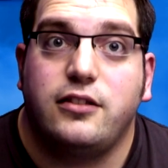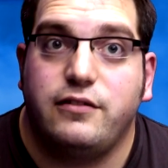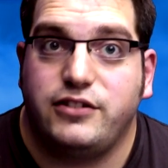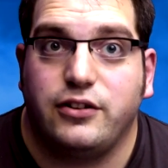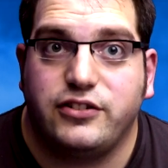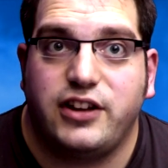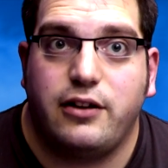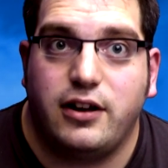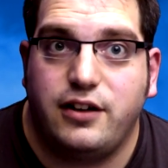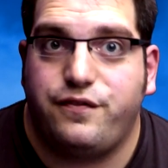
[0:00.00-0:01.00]
There is
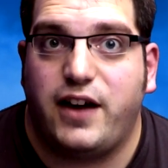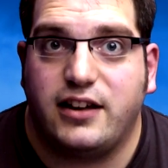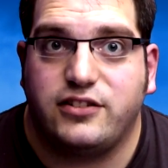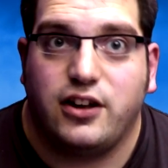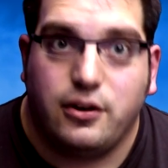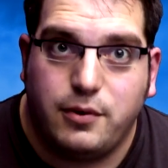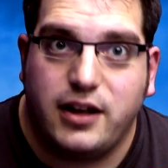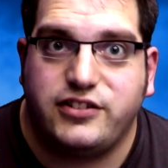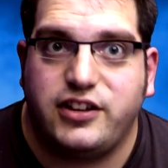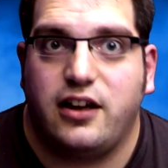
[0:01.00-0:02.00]
also an effect
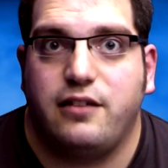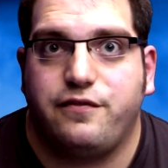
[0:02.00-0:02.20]
where certain